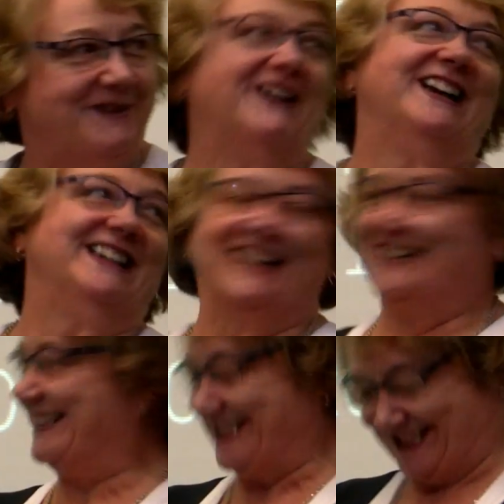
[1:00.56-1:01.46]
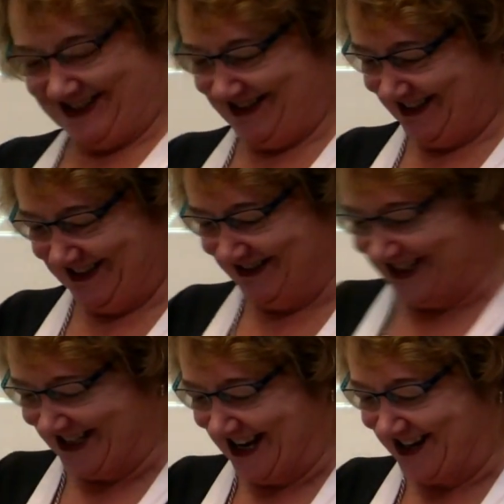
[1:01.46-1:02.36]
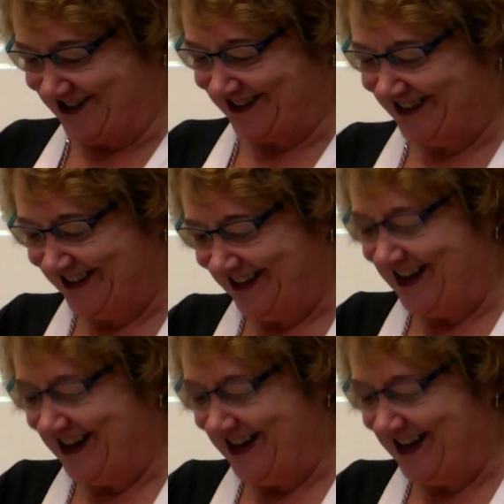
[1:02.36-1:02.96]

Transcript: Right, yeah, a little slacker.